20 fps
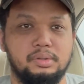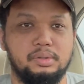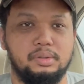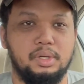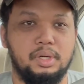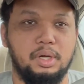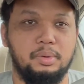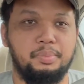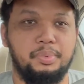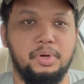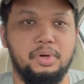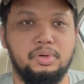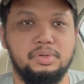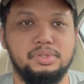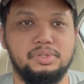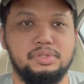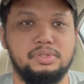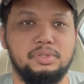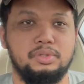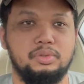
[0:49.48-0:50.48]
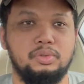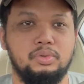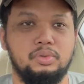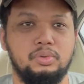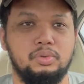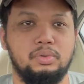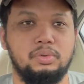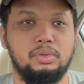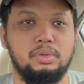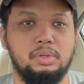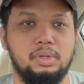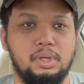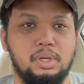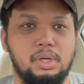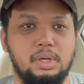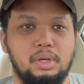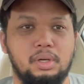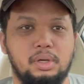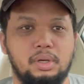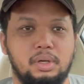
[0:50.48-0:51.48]
opposed
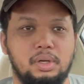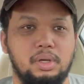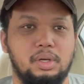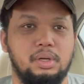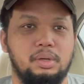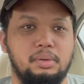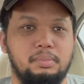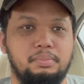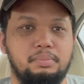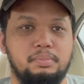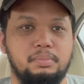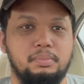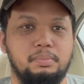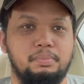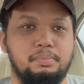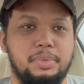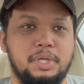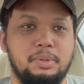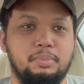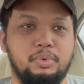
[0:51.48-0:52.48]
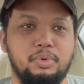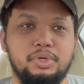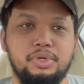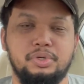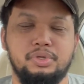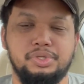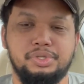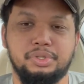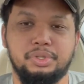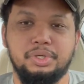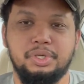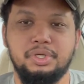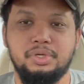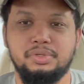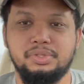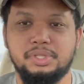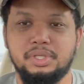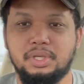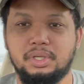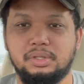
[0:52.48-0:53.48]
to people usually
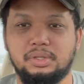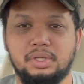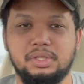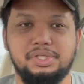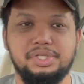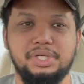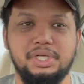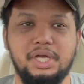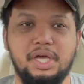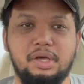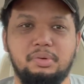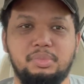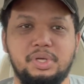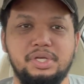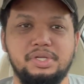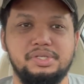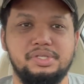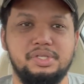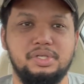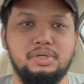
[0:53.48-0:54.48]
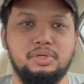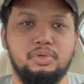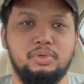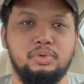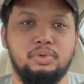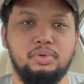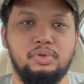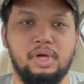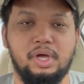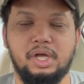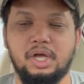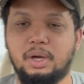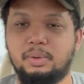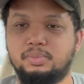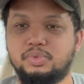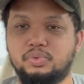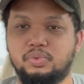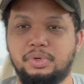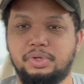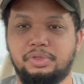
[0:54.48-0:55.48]
using the GM ECU that
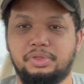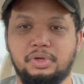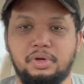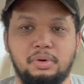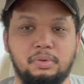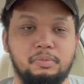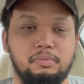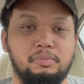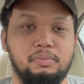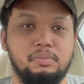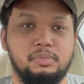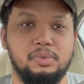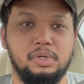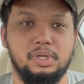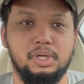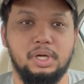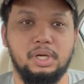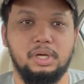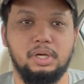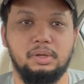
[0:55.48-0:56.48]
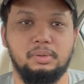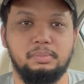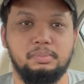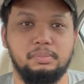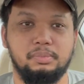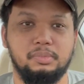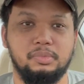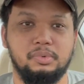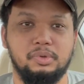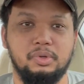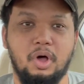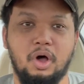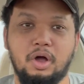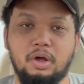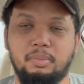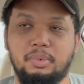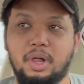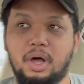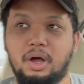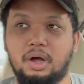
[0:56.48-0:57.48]
comes with their
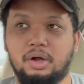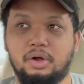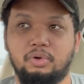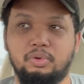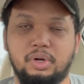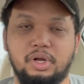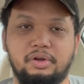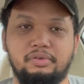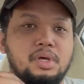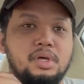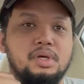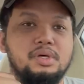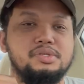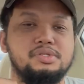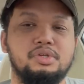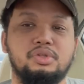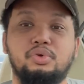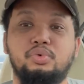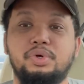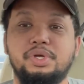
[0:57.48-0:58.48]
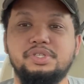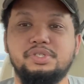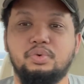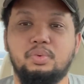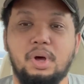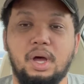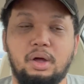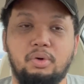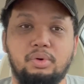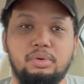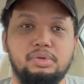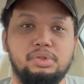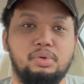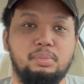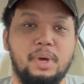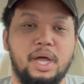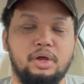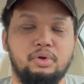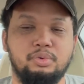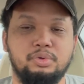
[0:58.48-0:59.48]
long block or whatever. So the reason why I went with the
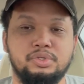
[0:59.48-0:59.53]
Micro